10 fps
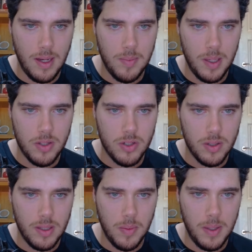and make
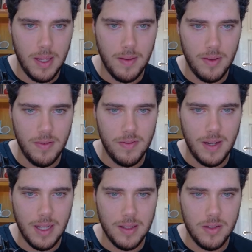sure that we have a
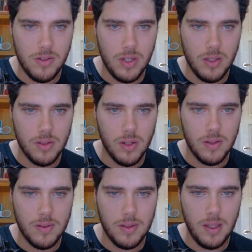valid
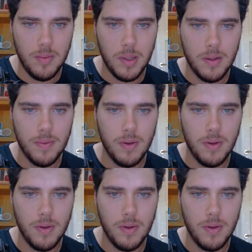JSON schema.